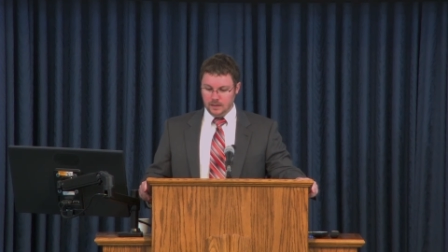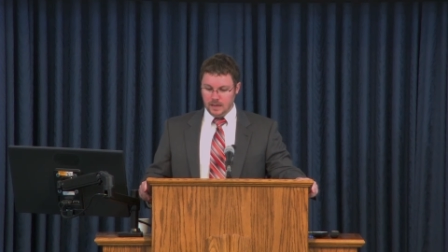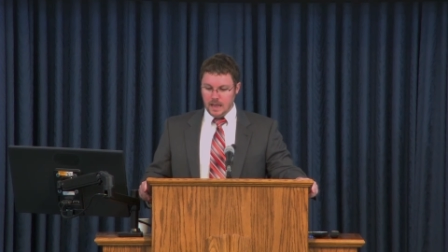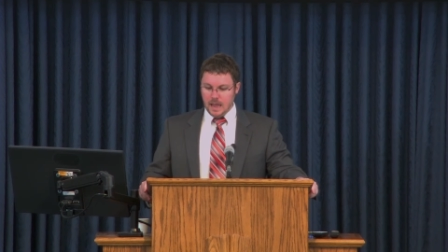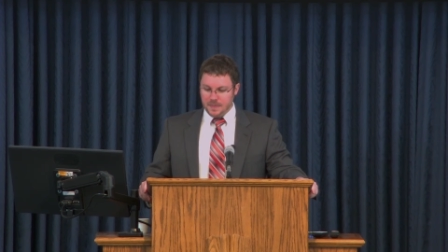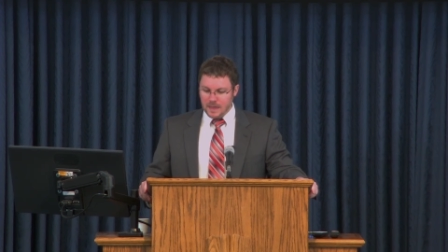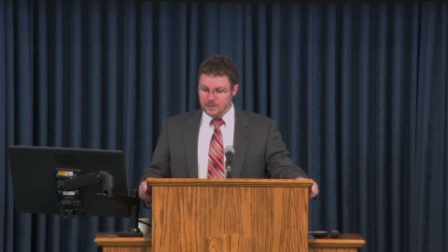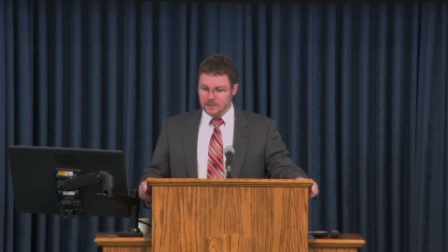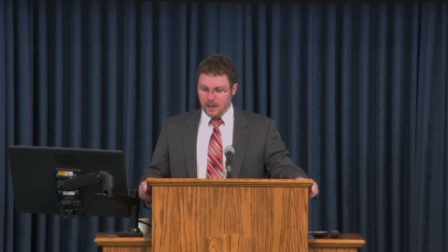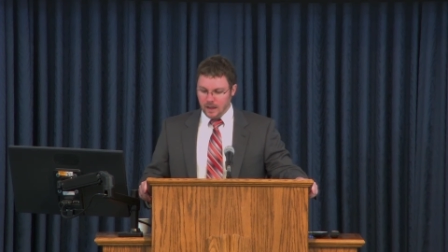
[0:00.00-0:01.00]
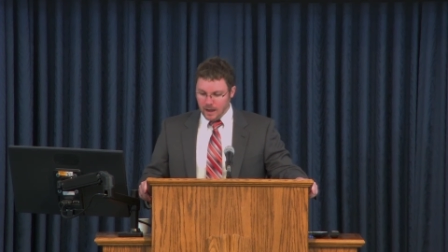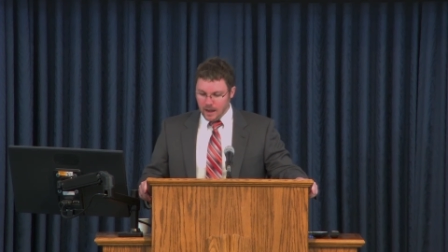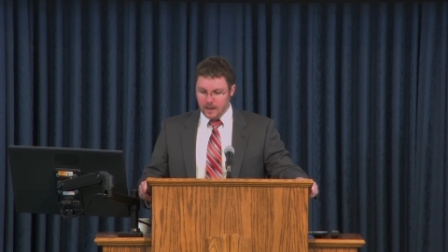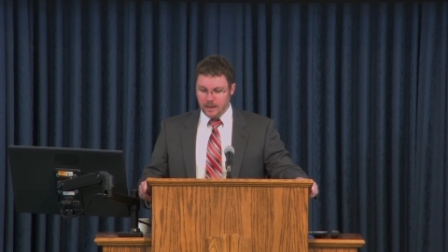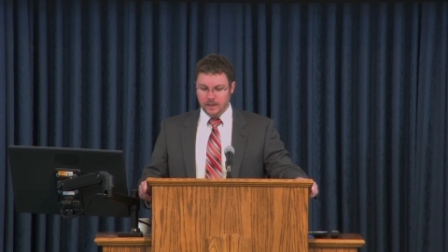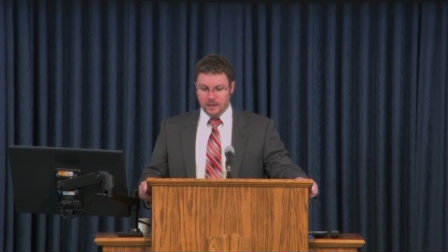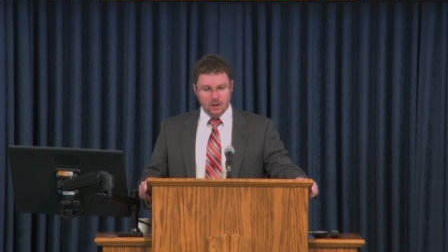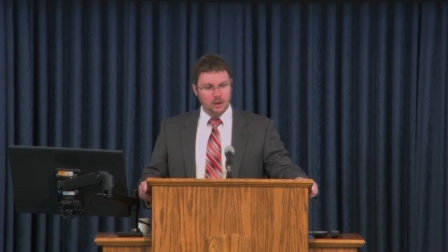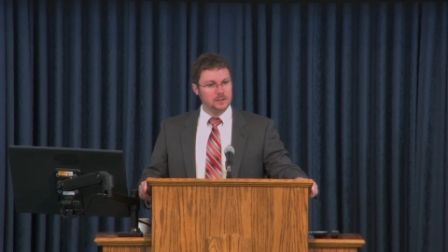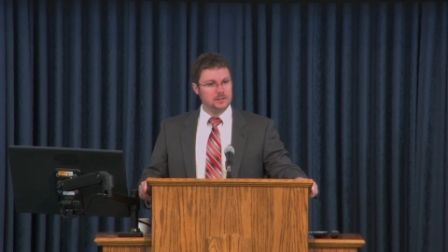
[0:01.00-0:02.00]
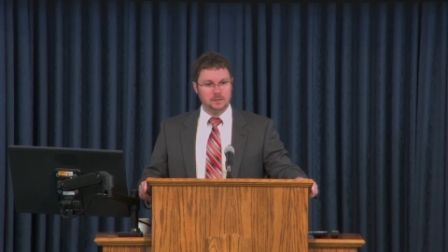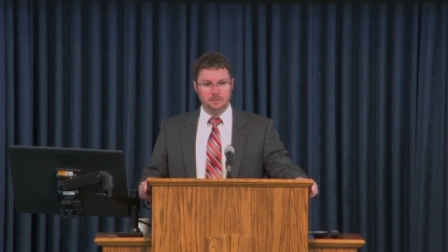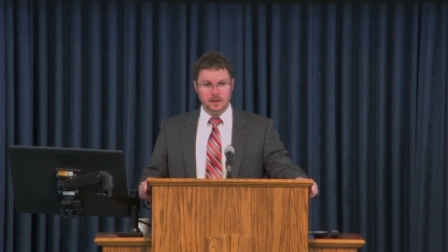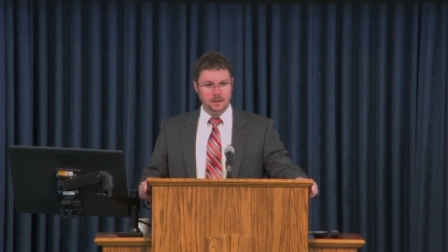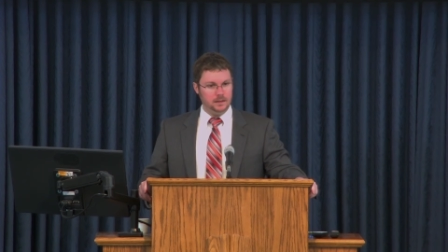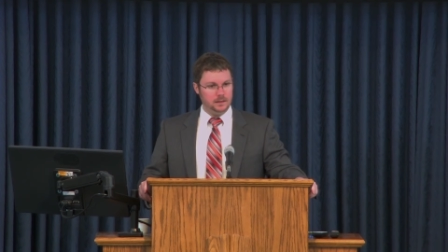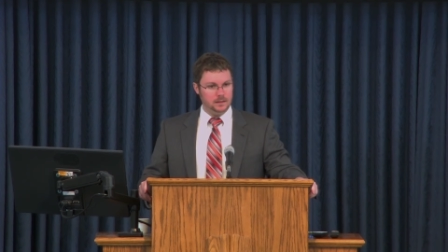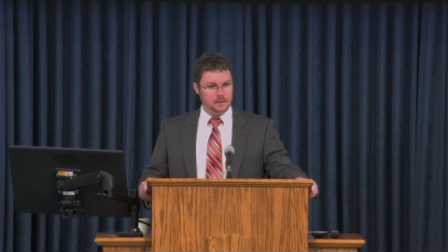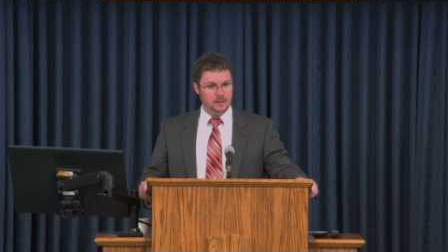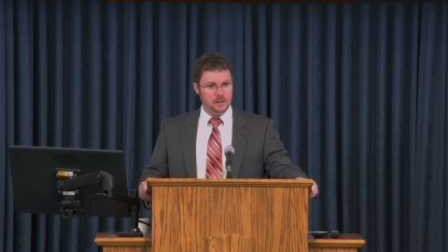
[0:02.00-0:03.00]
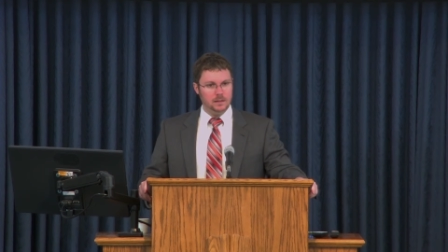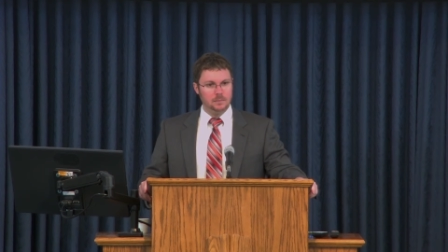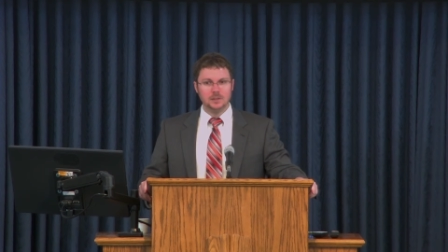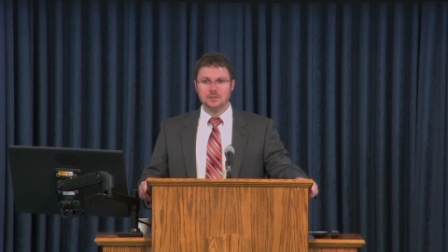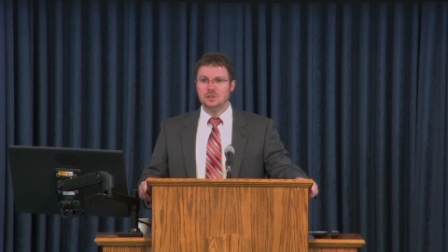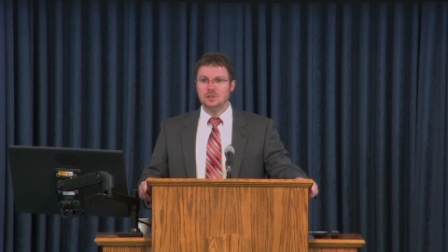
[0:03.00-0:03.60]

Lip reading: And that is a high cost to pay because no